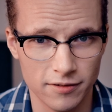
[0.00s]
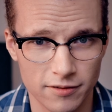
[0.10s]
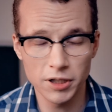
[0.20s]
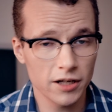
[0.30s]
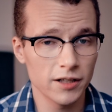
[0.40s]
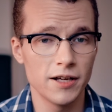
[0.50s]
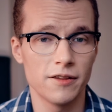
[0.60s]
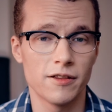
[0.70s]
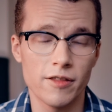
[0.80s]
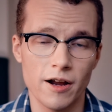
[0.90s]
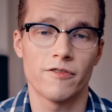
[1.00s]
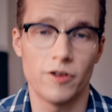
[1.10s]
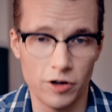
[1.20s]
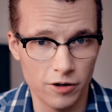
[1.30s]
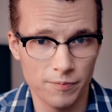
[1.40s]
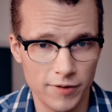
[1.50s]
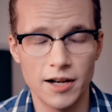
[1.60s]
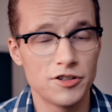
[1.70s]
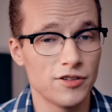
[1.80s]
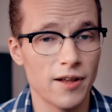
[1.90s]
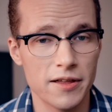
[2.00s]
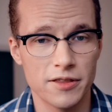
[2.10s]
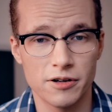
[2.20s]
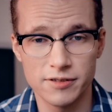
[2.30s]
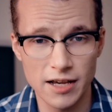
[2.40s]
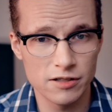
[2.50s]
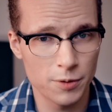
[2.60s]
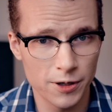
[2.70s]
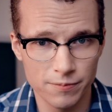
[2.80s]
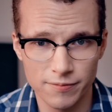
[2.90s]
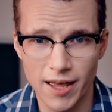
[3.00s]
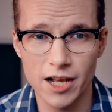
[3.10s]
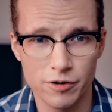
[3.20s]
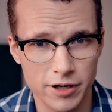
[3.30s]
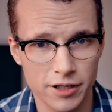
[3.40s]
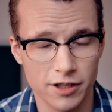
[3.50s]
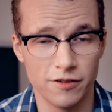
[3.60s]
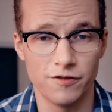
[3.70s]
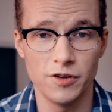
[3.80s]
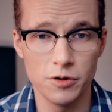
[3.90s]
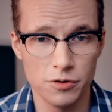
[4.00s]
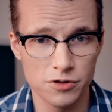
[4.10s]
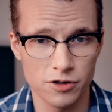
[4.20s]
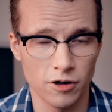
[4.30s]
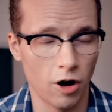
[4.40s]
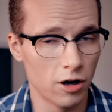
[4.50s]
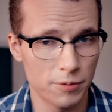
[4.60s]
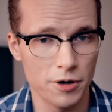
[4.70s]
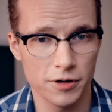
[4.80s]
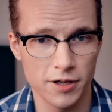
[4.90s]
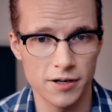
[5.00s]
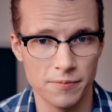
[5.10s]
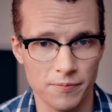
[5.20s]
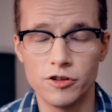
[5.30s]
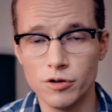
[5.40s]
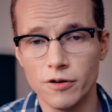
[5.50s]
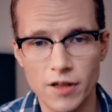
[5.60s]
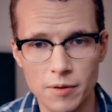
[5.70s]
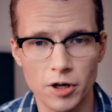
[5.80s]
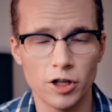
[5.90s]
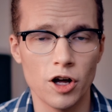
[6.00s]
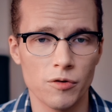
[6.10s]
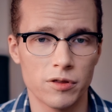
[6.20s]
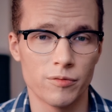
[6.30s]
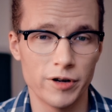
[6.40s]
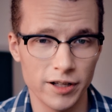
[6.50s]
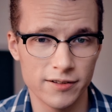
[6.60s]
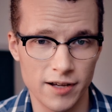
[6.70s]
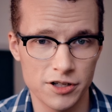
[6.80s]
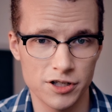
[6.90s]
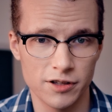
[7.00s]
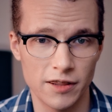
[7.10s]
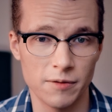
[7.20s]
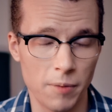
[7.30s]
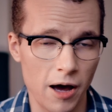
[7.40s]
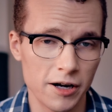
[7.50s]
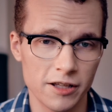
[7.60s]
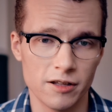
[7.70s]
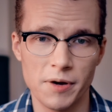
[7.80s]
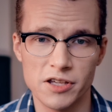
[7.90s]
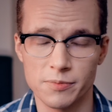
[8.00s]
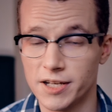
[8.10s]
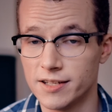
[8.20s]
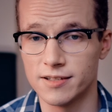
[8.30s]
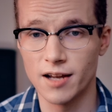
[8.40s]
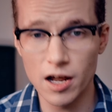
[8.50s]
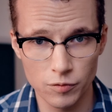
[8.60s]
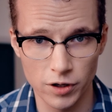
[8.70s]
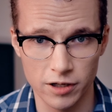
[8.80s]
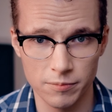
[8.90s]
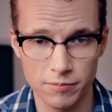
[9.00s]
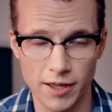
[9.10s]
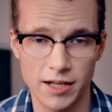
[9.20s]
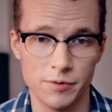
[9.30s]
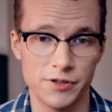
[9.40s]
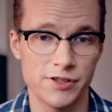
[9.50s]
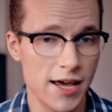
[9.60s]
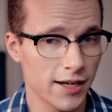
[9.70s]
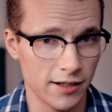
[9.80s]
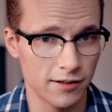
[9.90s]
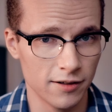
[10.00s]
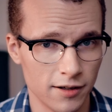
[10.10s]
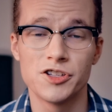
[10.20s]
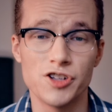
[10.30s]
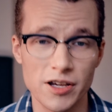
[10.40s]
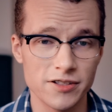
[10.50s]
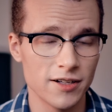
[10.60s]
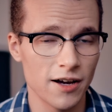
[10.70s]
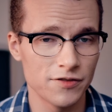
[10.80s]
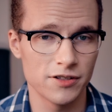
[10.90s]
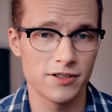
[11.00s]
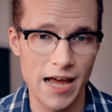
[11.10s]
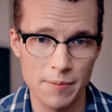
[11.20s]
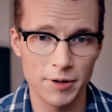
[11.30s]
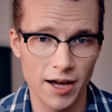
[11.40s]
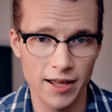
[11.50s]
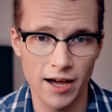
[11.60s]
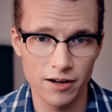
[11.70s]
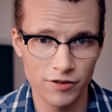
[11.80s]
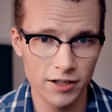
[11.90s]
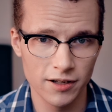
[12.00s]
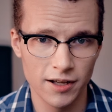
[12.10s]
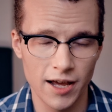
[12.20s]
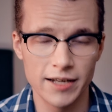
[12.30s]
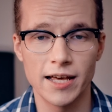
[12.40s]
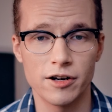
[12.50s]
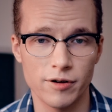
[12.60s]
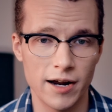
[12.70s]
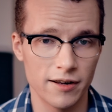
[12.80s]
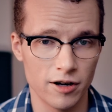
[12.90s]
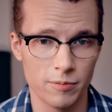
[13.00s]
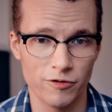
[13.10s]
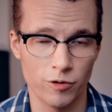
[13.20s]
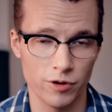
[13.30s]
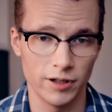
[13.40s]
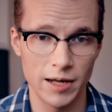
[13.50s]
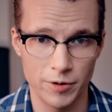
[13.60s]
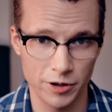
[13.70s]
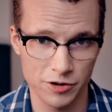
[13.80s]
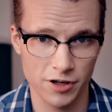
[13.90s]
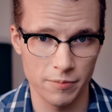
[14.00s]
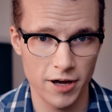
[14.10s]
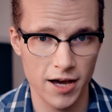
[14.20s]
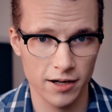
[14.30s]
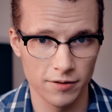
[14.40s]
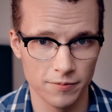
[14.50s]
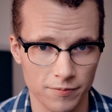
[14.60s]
But luckily, they're there for her, and as she's lying there desperate, angry, confused, heartbroken, the two of them, along with the realization that the body in the basement is not William, that he was taken, is just enough to snap Anaya out of it and get her out of there before the Lightbringers come back.